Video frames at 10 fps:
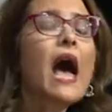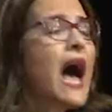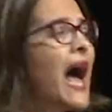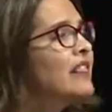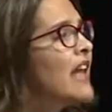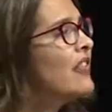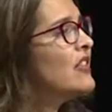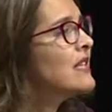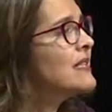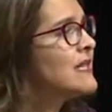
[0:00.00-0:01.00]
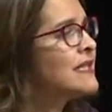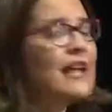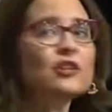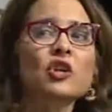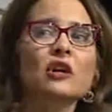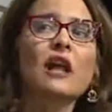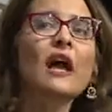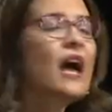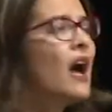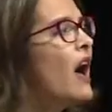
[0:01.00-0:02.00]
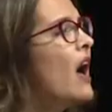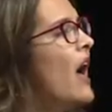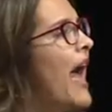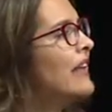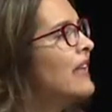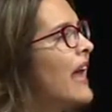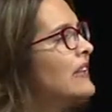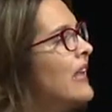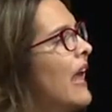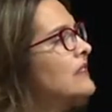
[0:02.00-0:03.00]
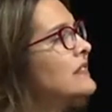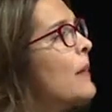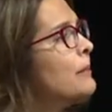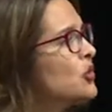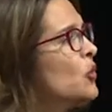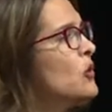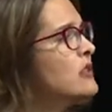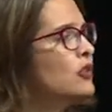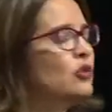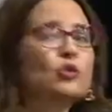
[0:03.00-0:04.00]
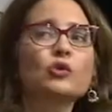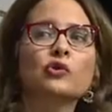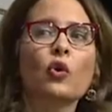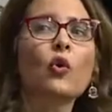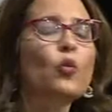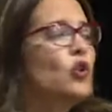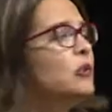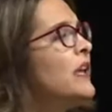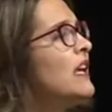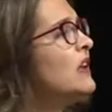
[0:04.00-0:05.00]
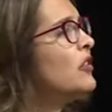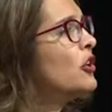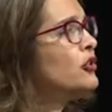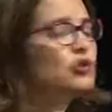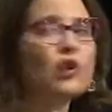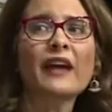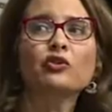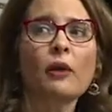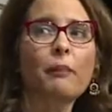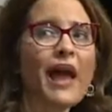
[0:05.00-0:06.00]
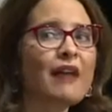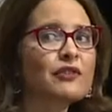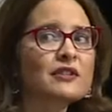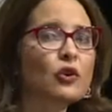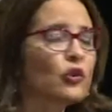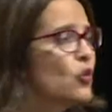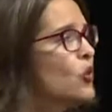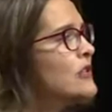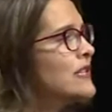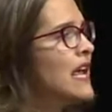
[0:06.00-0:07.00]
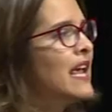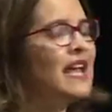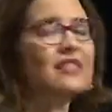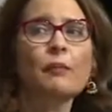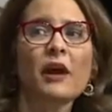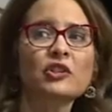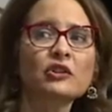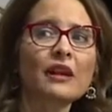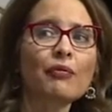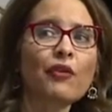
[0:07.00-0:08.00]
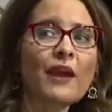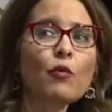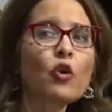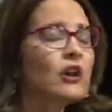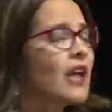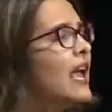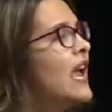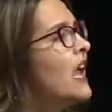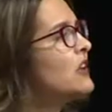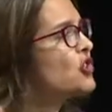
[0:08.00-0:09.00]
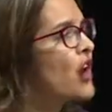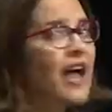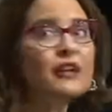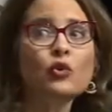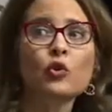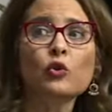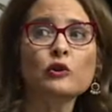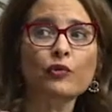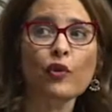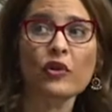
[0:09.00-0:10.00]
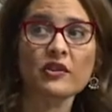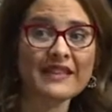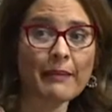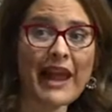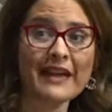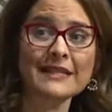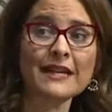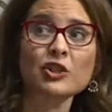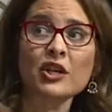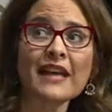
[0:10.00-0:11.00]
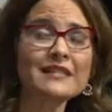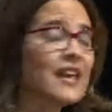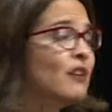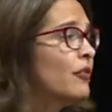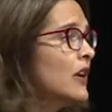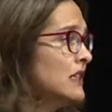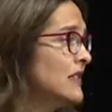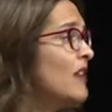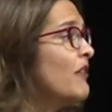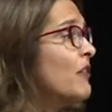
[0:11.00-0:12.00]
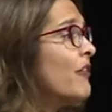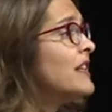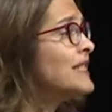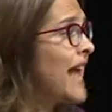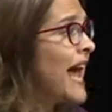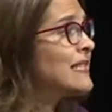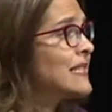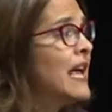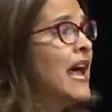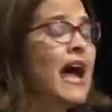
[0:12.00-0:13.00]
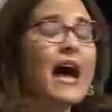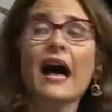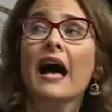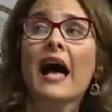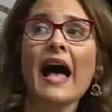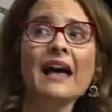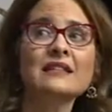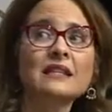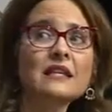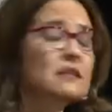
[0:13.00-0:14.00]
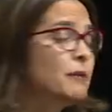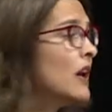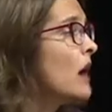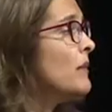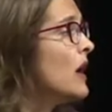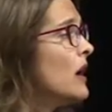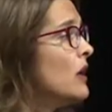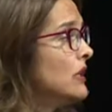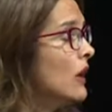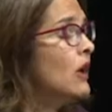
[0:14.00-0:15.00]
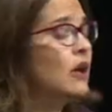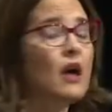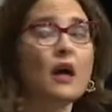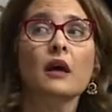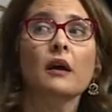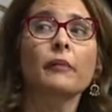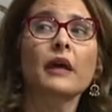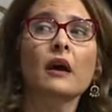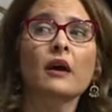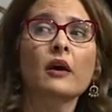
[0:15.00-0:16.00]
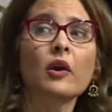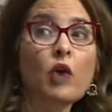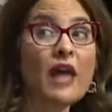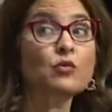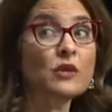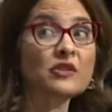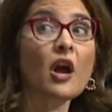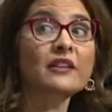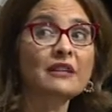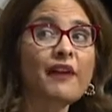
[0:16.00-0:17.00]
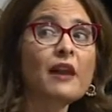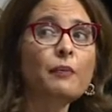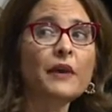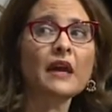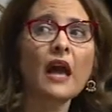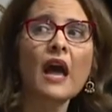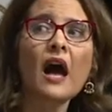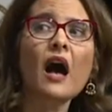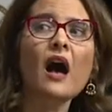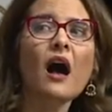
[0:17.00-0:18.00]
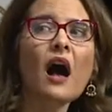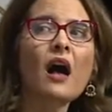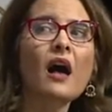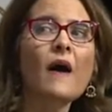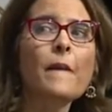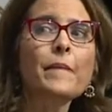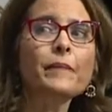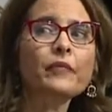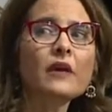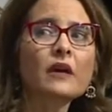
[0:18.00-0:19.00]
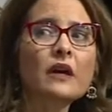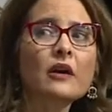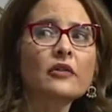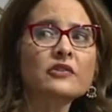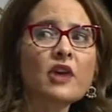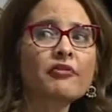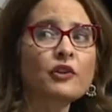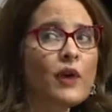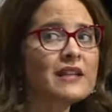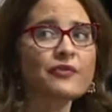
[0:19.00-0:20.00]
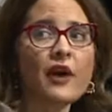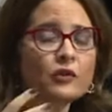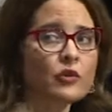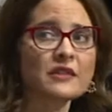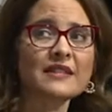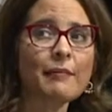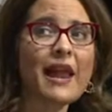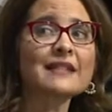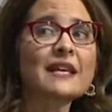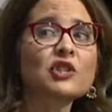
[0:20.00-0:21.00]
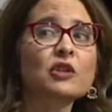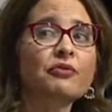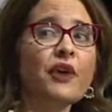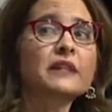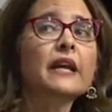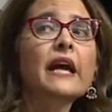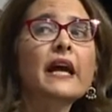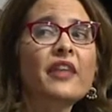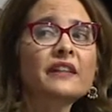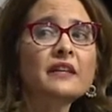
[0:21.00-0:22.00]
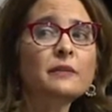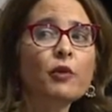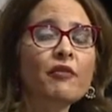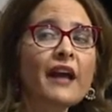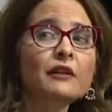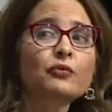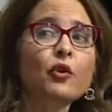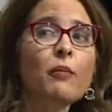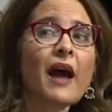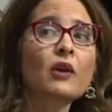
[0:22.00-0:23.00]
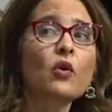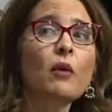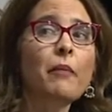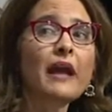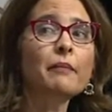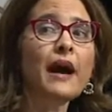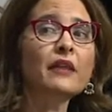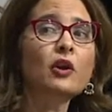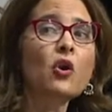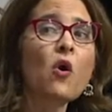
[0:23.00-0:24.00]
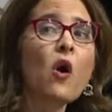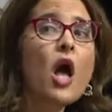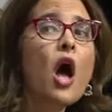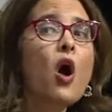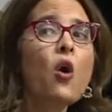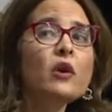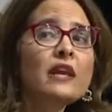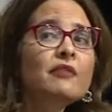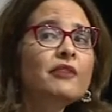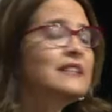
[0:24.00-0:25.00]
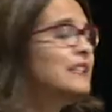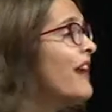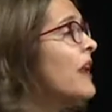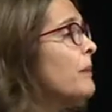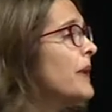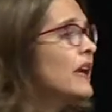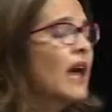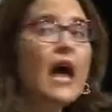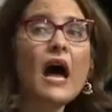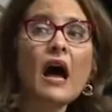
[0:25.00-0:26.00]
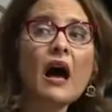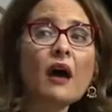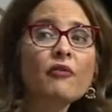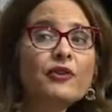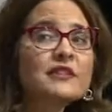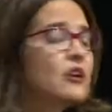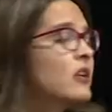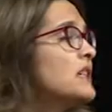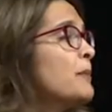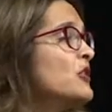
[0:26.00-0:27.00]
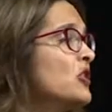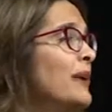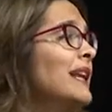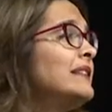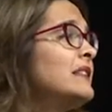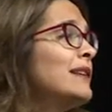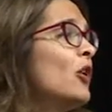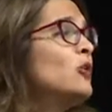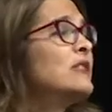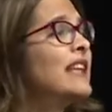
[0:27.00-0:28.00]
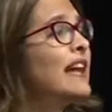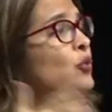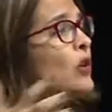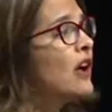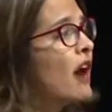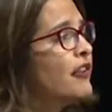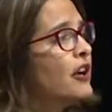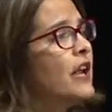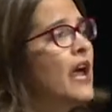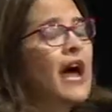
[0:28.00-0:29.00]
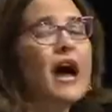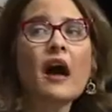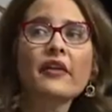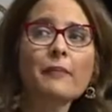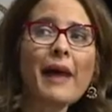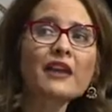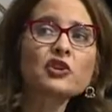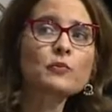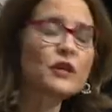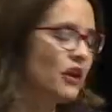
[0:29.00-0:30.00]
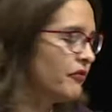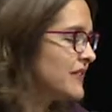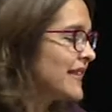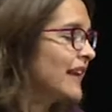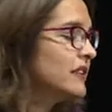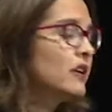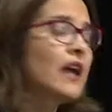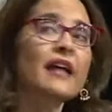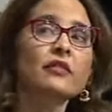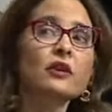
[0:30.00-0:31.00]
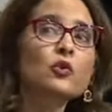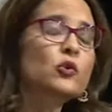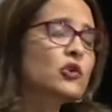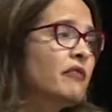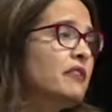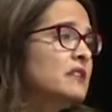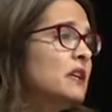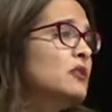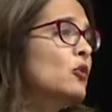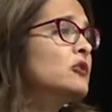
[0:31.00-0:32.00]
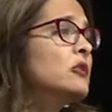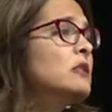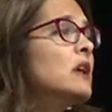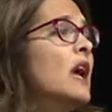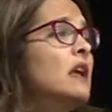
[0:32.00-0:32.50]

And this is essential, and some tools to do so would be either to try to apply fiscal rules in the budgetary framework, enshrine rules for the stabilization and saving funds as these become, as we start developing the sovereign wealth fund or the stabilization fund that is provided for by the law, or even developing fiscal responsibilities laws that will govern the management of the sector and the use of these resources.